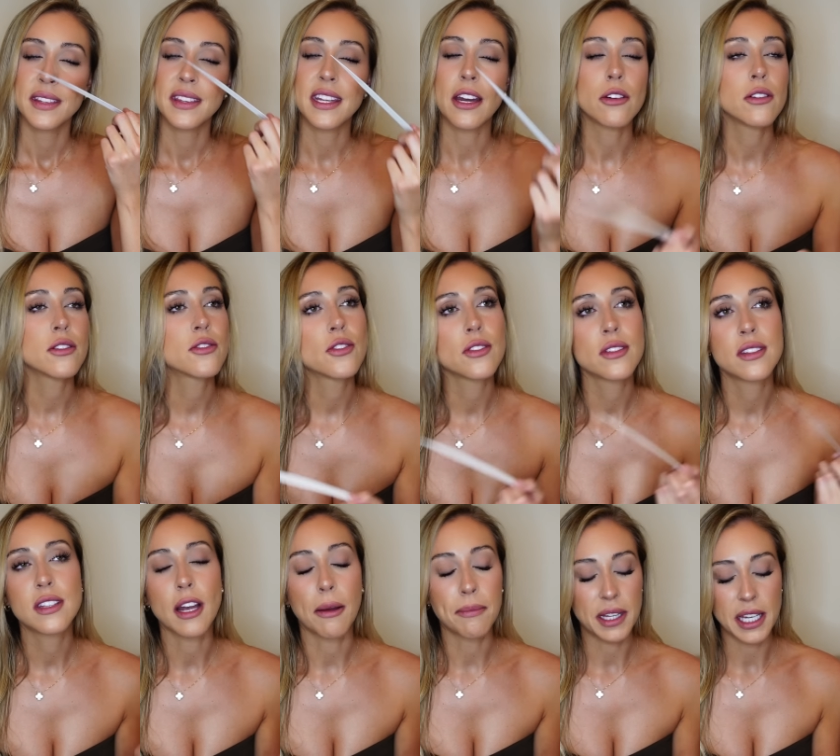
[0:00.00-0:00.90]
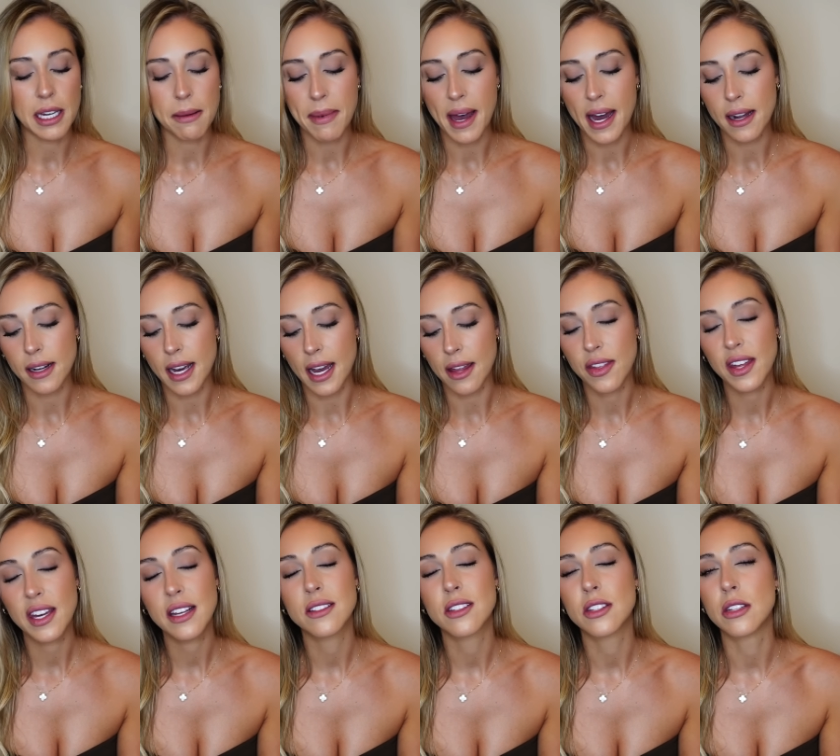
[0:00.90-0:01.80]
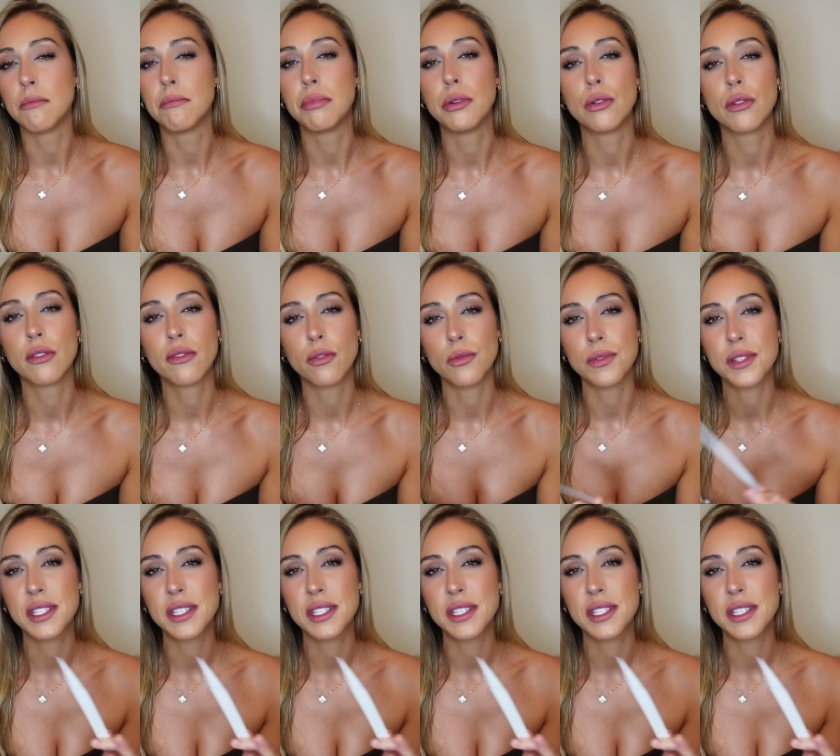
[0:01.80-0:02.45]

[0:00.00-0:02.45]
There is just something about it. I think it's the beautiful,